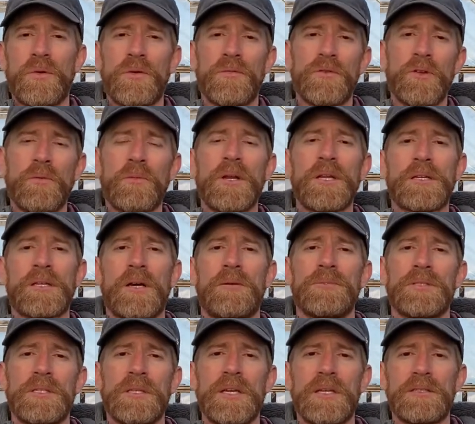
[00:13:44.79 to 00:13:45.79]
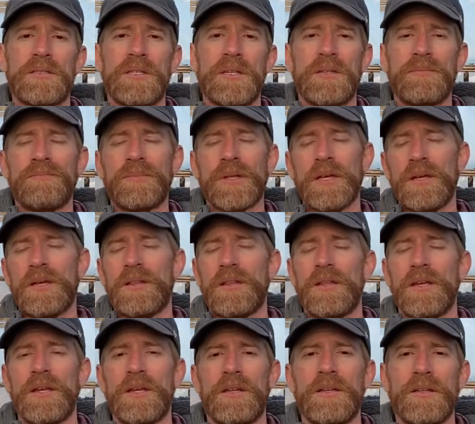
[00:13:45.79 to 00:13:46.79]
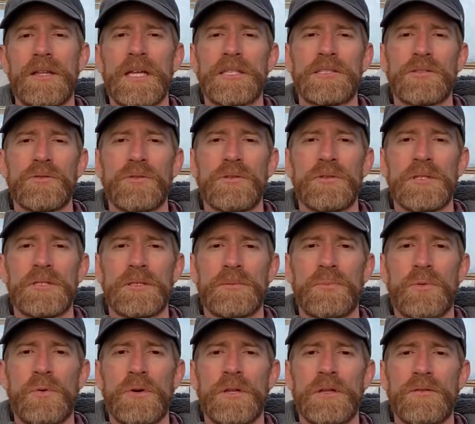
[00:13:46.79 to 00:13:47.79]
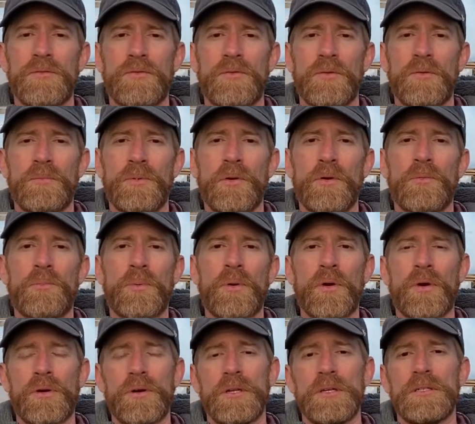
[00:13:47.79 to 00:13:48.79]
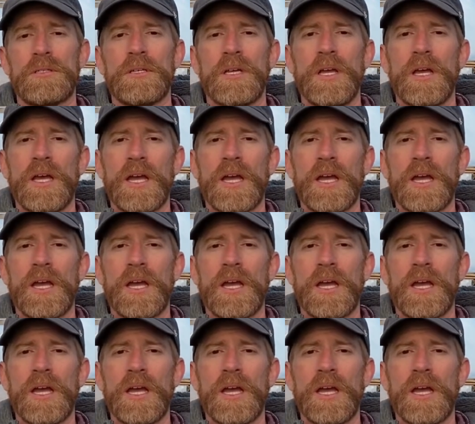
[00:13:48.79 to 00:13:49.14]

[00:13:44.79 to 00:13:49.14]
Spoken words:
If nobody comes and gets it, then that's a little disappointing for both parties.